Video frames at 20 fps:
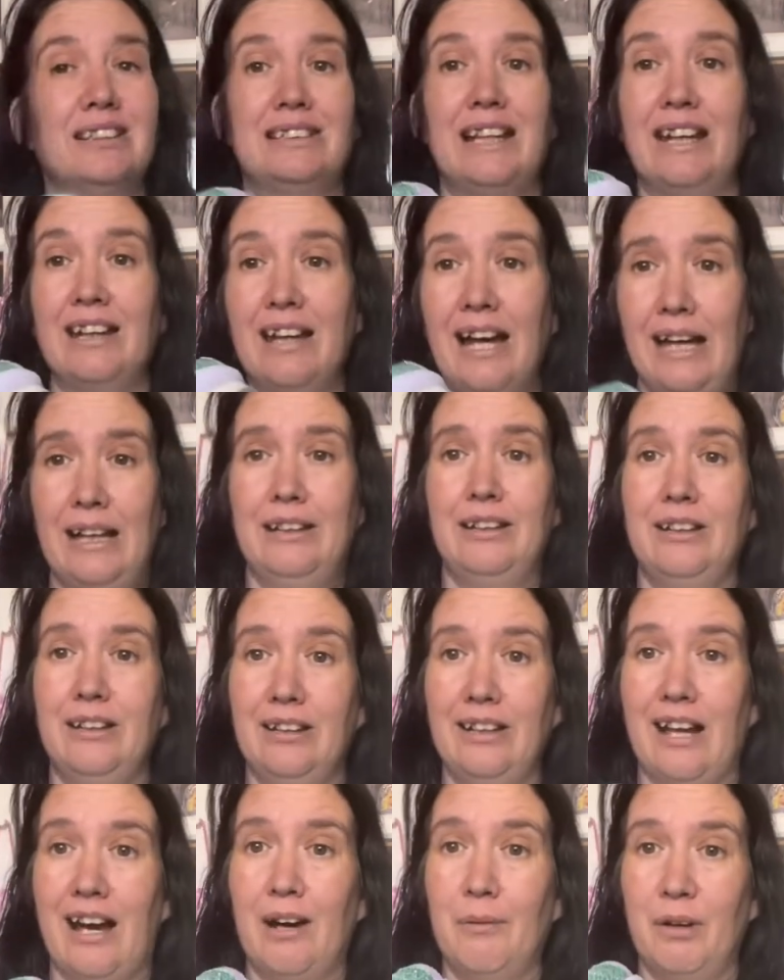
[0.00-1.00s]
they can
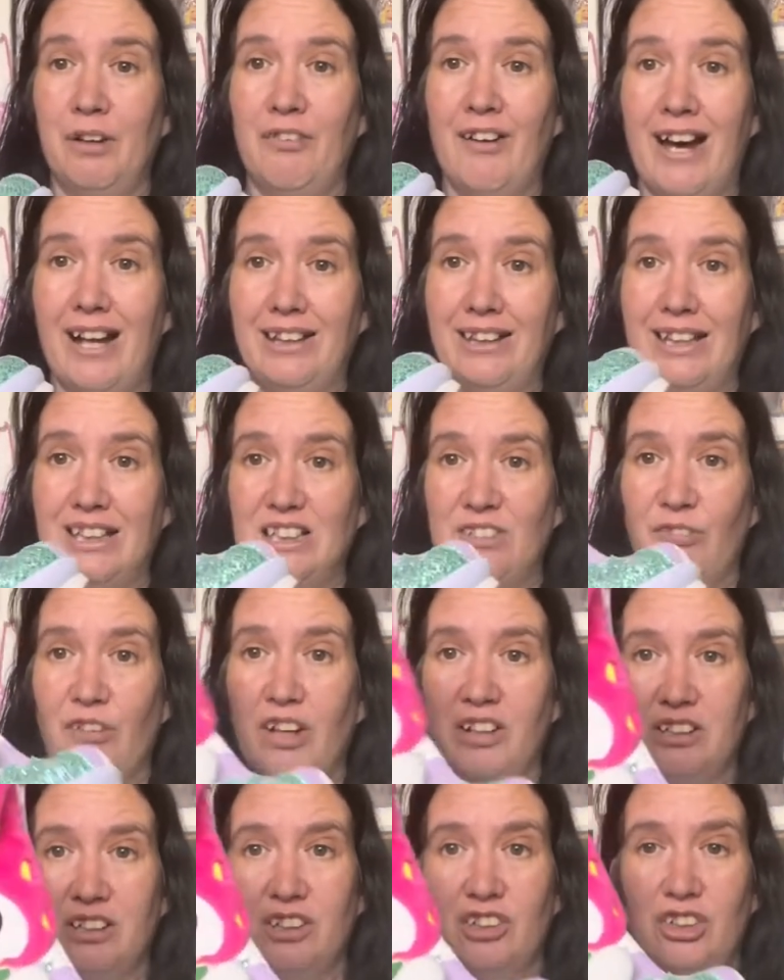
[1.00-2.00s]
do that we've had this
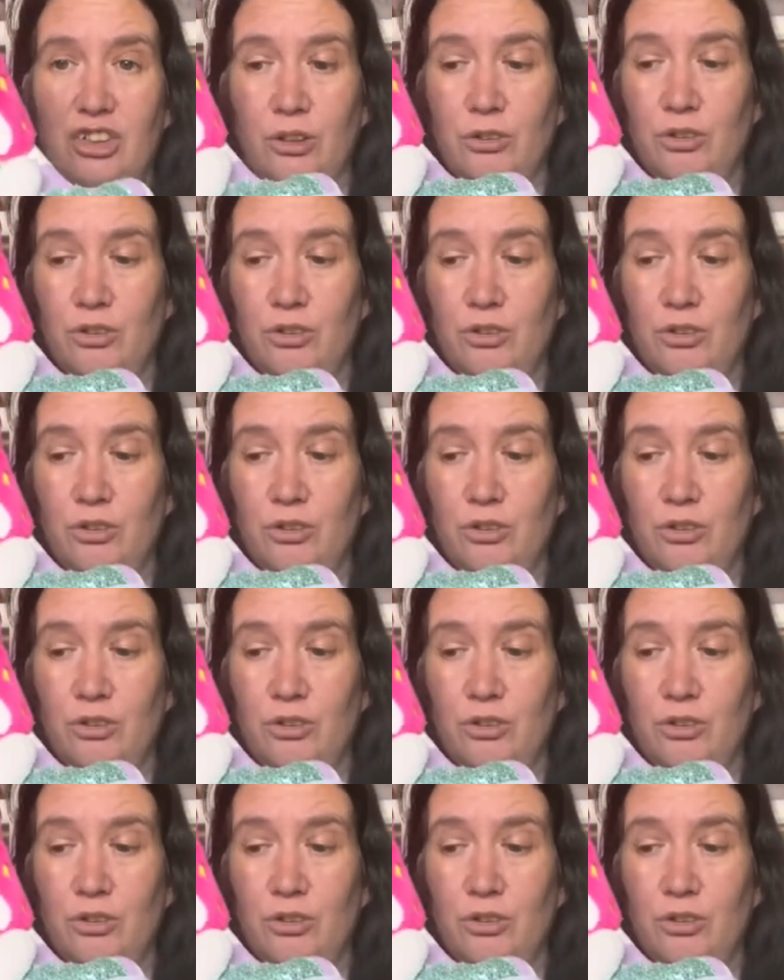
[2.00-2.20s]
version of shoe